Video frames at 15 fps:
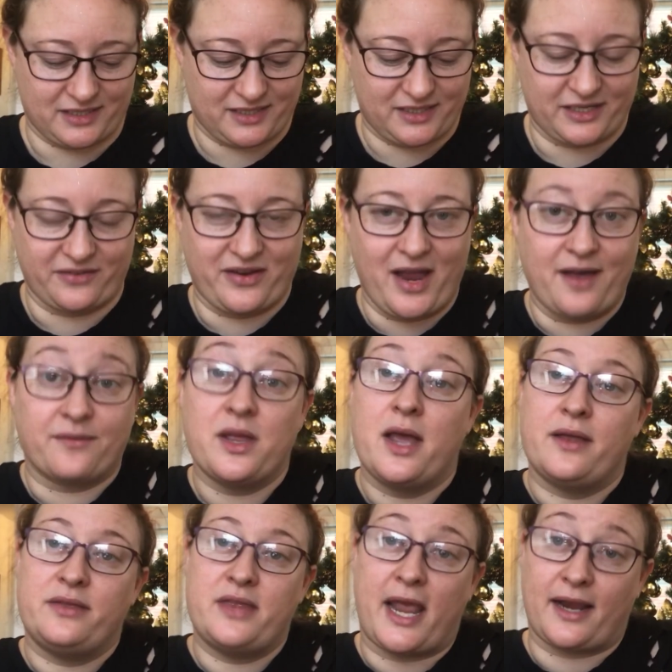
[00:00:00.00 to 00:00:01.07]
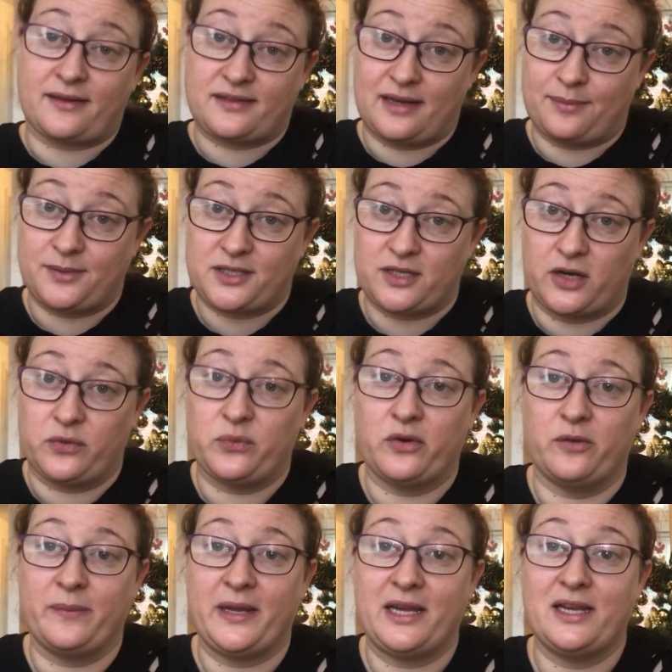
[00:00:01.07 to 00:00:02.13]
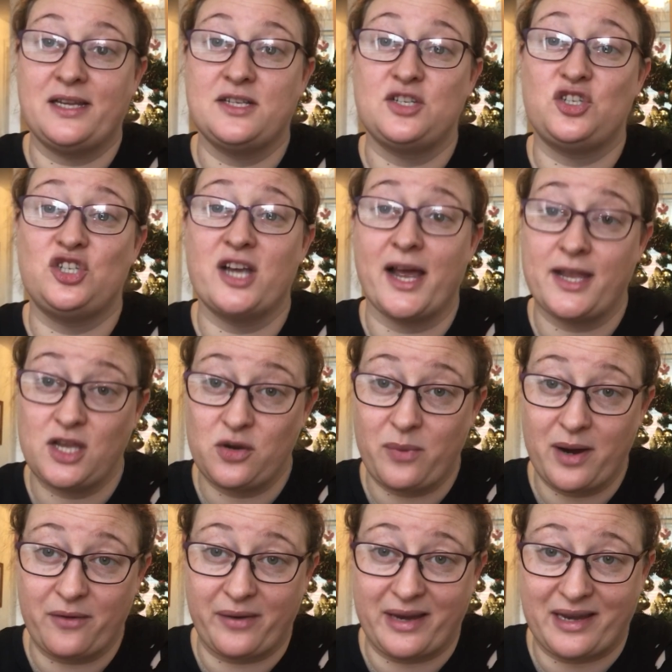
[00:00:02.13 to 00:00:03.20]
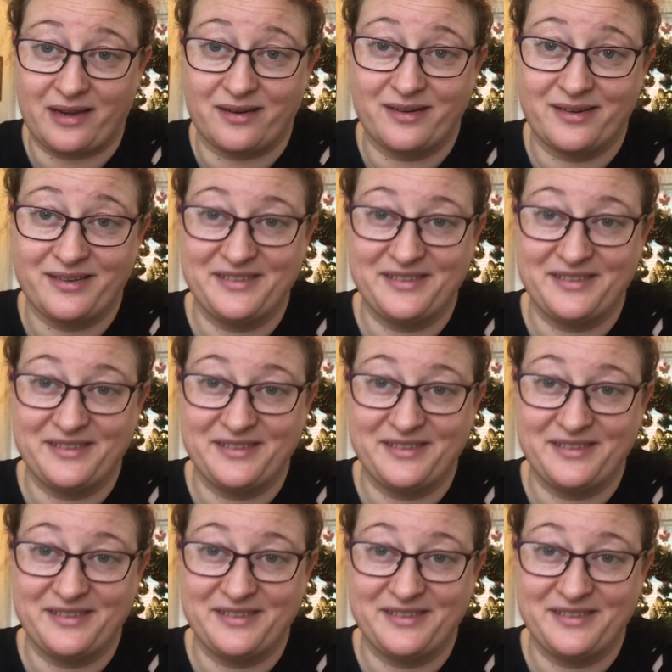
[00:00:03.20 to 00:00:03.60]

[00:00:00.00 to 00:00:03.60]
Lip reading: So, next episode will be in January,